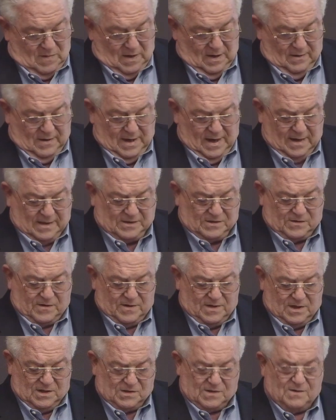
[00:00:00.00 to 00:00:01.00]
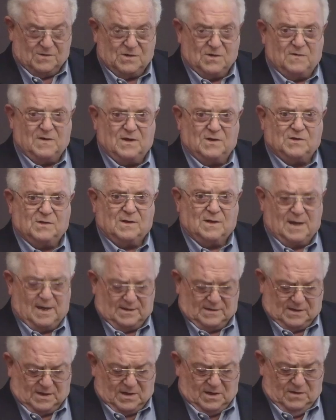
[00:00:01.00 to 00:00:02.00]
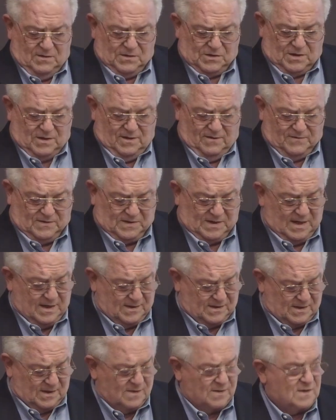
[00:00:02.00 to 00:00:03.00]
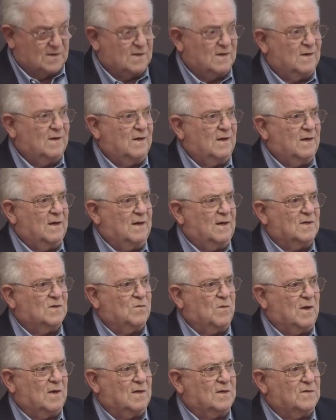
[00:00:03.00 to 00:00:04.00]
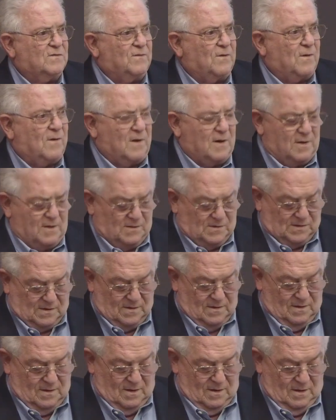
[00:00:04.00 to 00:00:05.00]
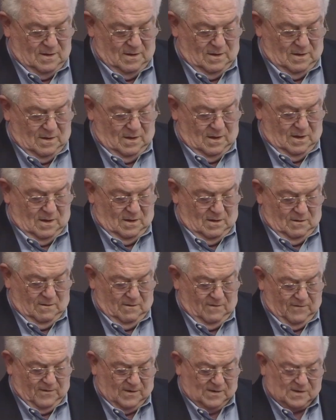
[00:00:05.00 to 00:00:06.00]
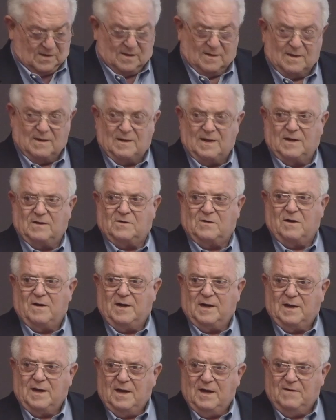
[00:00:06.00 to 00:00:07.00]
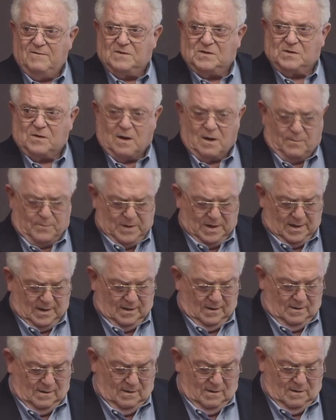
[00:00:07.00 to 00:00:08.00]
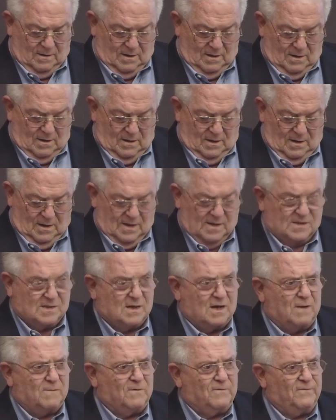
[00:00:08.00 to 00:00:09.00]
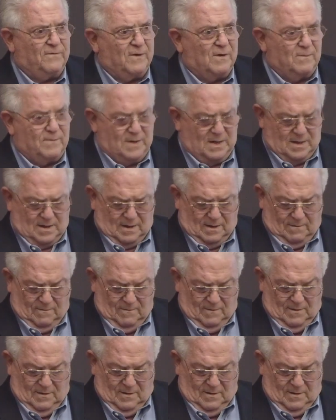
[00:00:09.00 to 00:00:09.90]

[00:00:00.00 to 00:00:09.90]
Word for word: the extrajudicial execution of citizens as well as foreigners, universal electronic eavesdropping, Islamophobia,